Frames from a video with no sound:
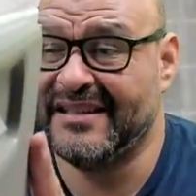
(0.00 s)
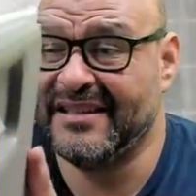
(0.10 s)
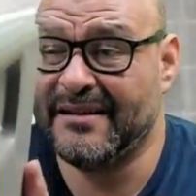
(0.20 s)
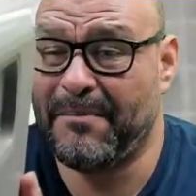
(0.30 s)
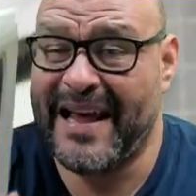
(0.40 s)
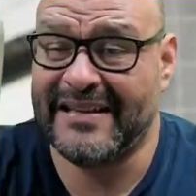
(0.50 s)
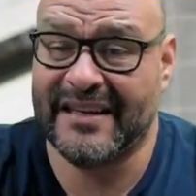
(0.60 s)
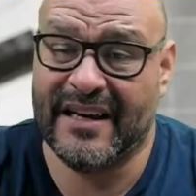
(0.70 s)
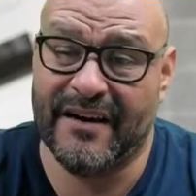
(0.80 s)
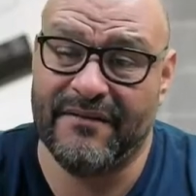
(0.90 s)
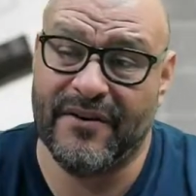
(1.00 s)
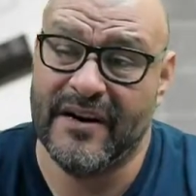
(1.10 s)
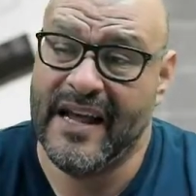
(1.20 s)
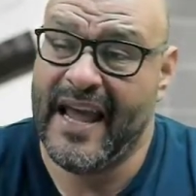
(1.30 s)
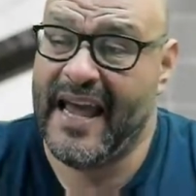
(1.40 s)
just a plastic cover.
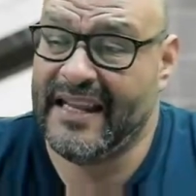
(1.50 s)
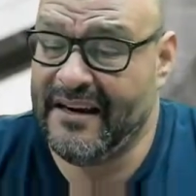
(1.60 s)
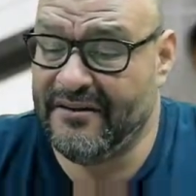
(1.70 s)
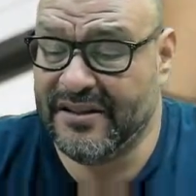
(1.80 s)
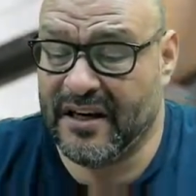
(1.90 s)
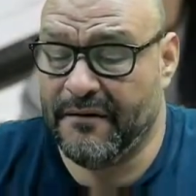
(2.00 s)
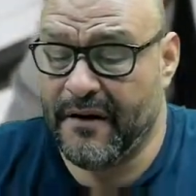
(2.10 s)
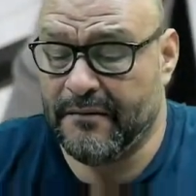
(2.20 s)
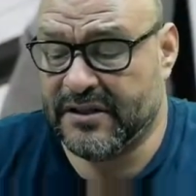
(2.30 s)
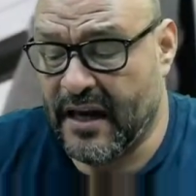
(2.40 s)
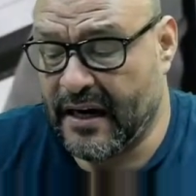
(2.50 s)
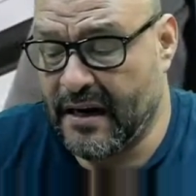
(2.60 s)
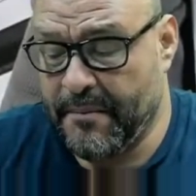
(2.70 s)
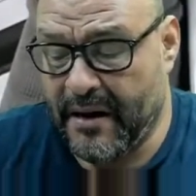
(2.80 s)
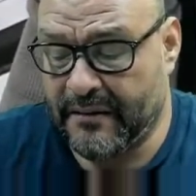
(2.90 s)
And here's the cover I was talking
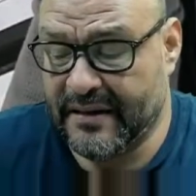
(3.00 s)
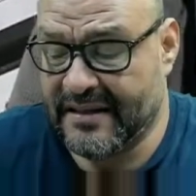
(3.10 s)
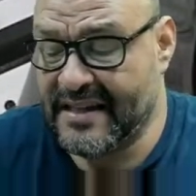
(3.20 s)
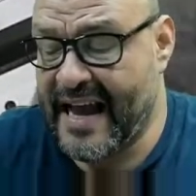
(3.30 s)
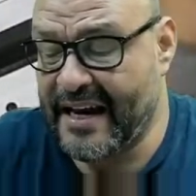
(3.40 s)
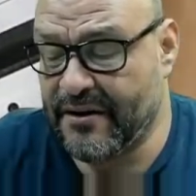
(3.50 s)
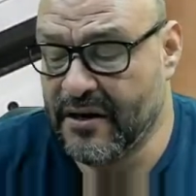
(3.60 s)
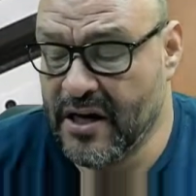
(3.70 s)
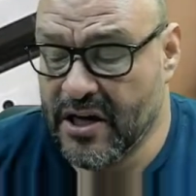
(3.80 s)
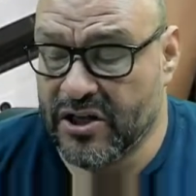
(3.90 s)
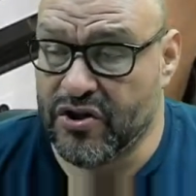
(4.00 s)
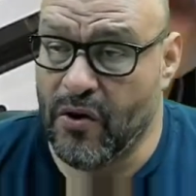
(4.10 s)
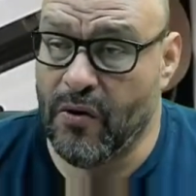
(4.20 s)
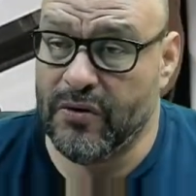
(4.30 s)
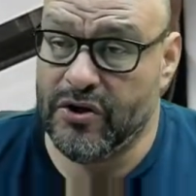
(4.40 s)
about, the slider.
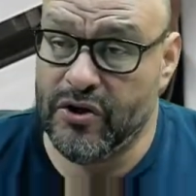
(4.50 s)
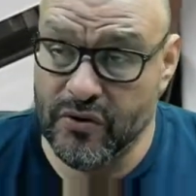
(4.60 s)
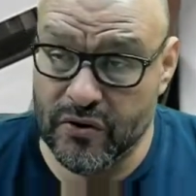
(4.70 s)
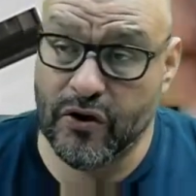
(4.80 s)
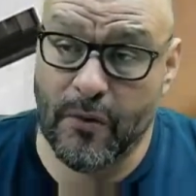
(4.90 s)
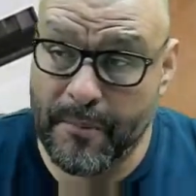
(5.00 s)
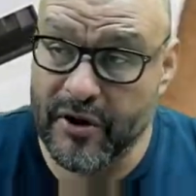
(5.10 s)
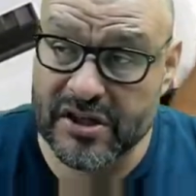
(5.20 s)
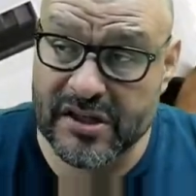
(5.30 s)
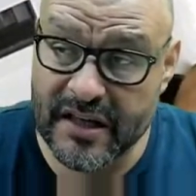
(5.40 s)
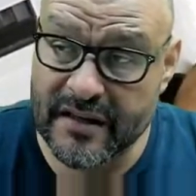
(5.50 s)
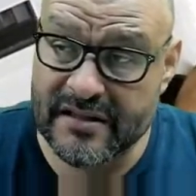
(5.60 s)
So you could purchase another